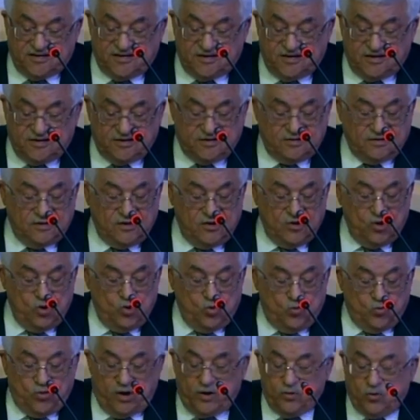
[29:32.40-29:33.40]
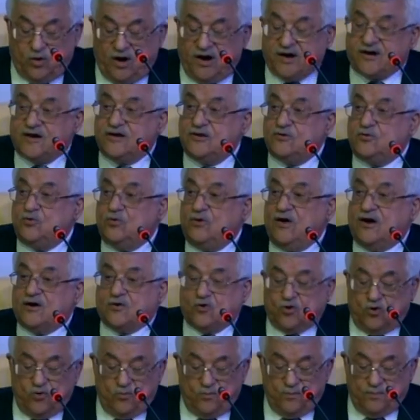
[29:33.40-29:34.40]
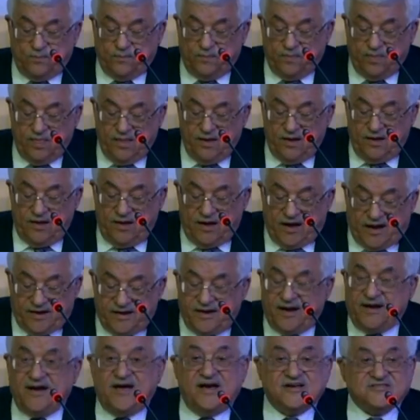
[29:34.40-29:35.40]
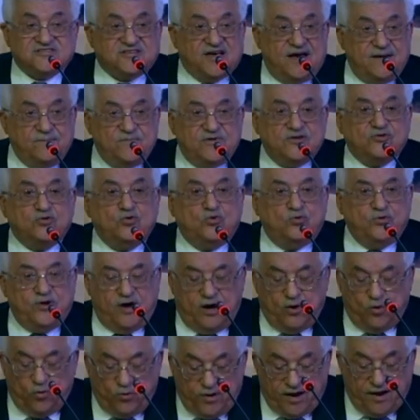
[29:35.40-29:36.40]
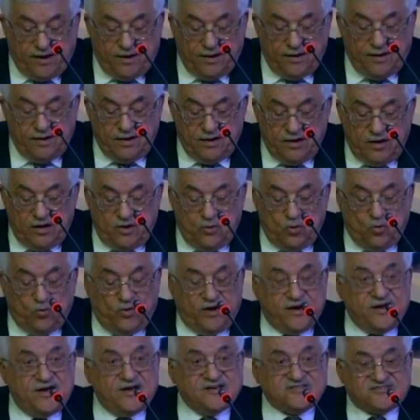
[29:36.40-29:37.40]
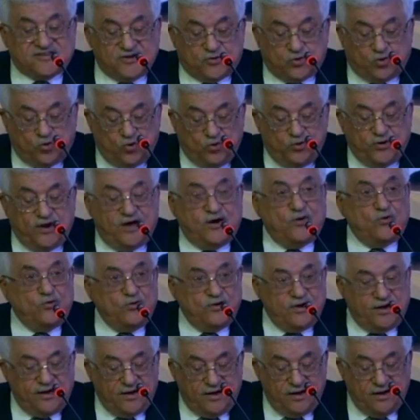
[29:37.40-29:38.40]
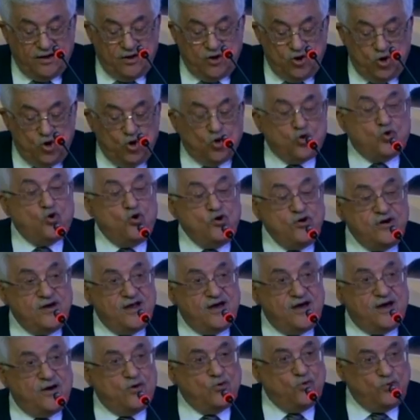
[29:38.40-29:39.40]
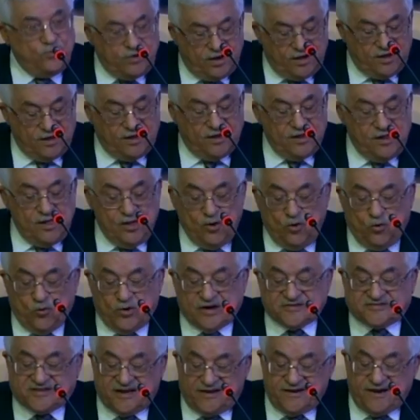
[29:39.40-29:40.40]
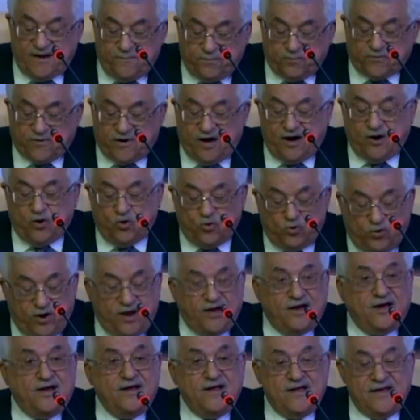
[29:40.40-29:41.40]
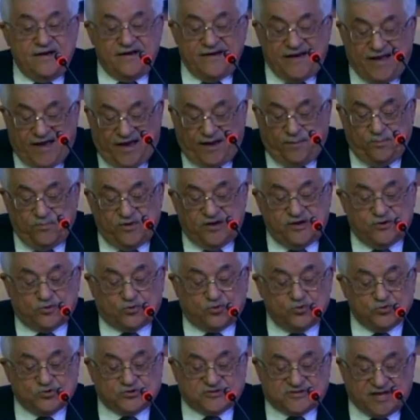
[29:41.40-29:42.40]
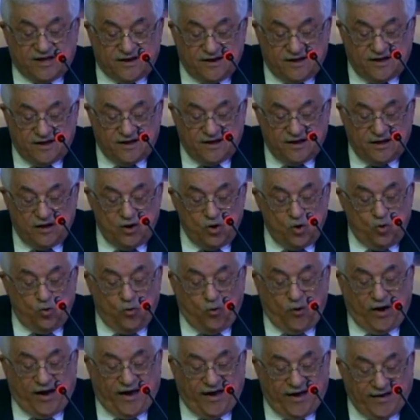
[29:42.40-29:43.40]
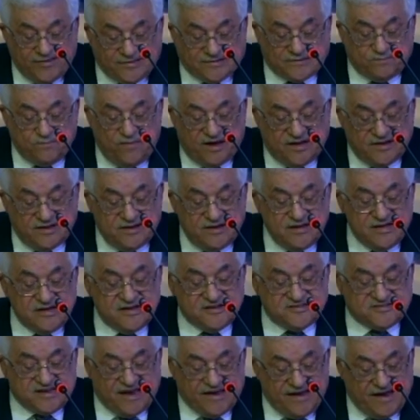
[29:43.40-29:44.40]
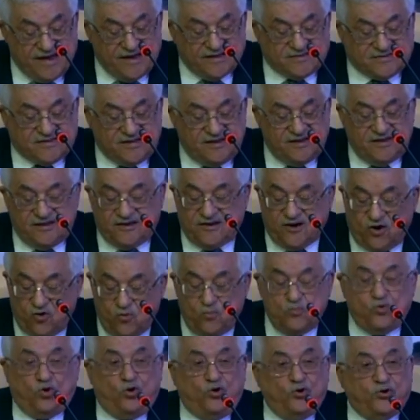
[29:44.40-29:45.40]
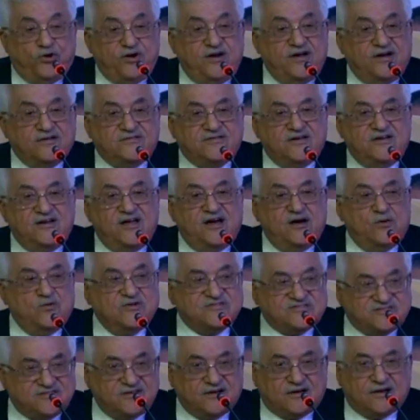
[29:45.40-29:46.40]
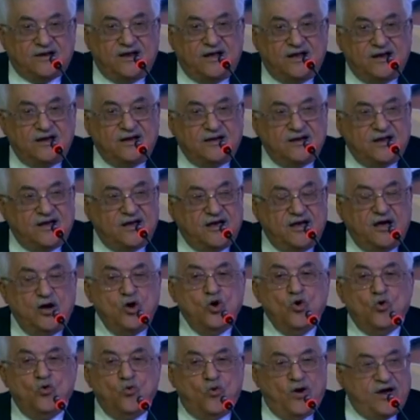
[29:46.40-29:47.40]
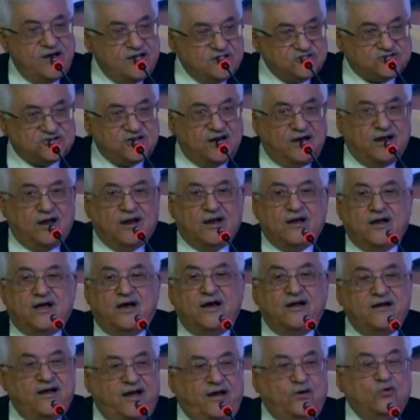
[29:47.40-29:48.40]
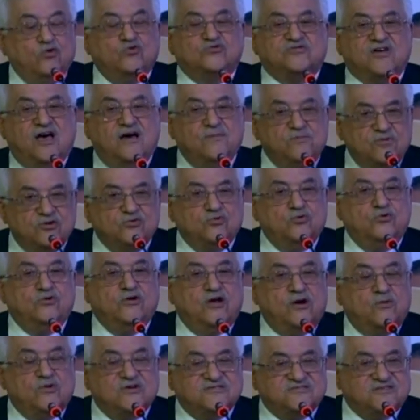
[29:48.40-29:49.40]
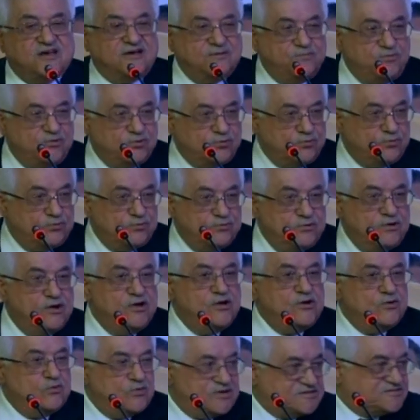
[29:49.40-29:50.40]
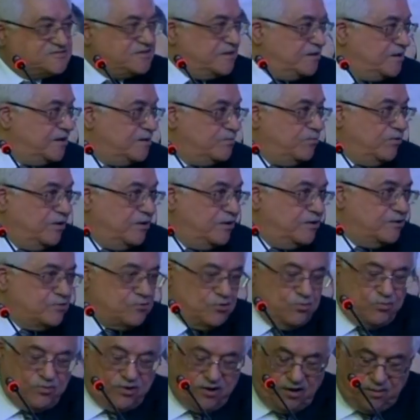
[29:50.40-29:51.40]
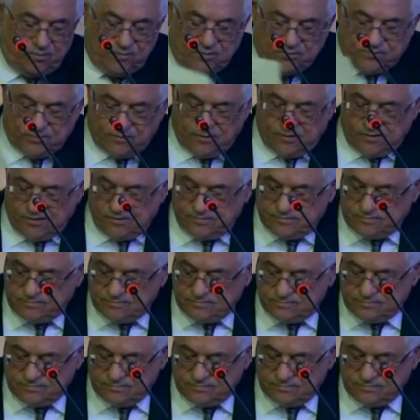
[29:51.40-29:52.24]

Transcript: and we hereby confirm to you that we will remain steadfast here, deeply rooted here. We have always been here and always will, defending our beloved Jerusalem, and the day of our freedom and independence is inevitable. God willing, we will remain here, resilient and steadfast. Thank